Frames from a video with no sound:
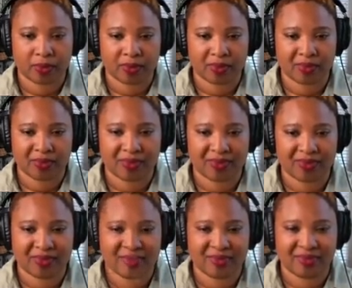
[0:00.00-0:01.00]

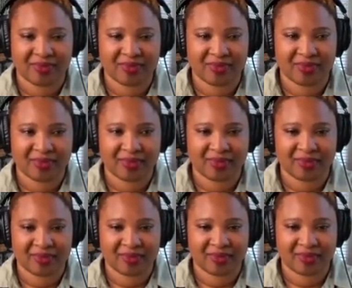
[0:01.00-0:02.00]

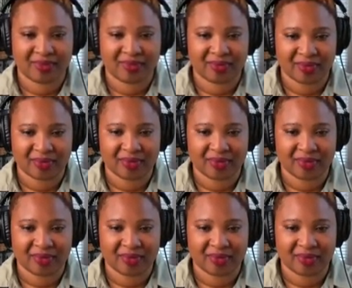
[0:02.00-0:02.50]
(not speaking)